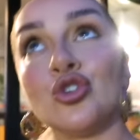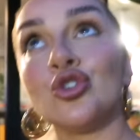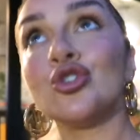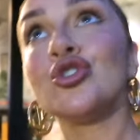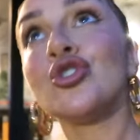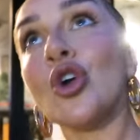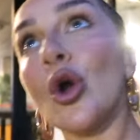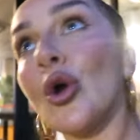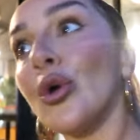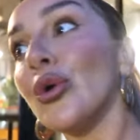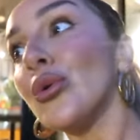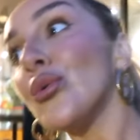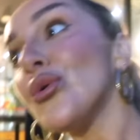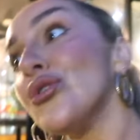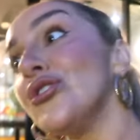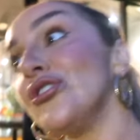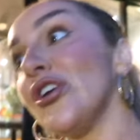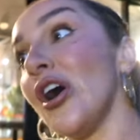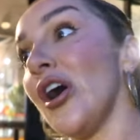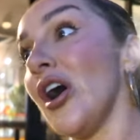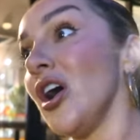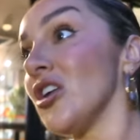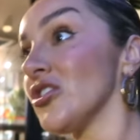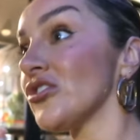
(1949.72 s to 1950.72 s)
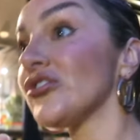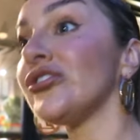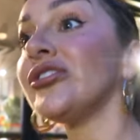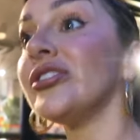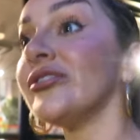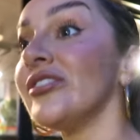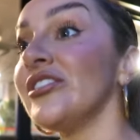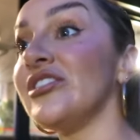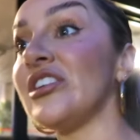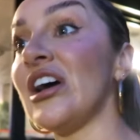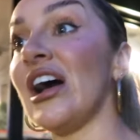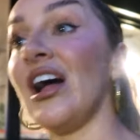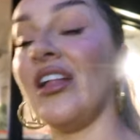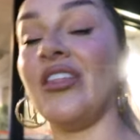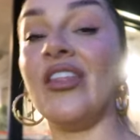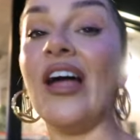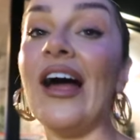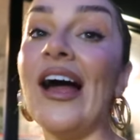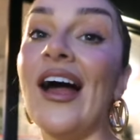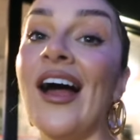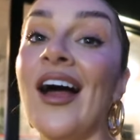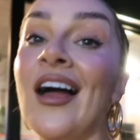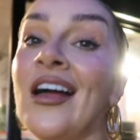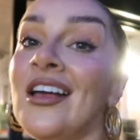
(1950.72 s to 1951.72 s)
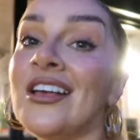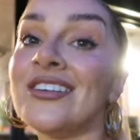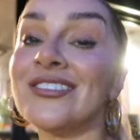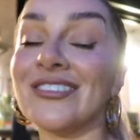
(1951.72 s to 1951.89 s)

So nice. Just love it down there.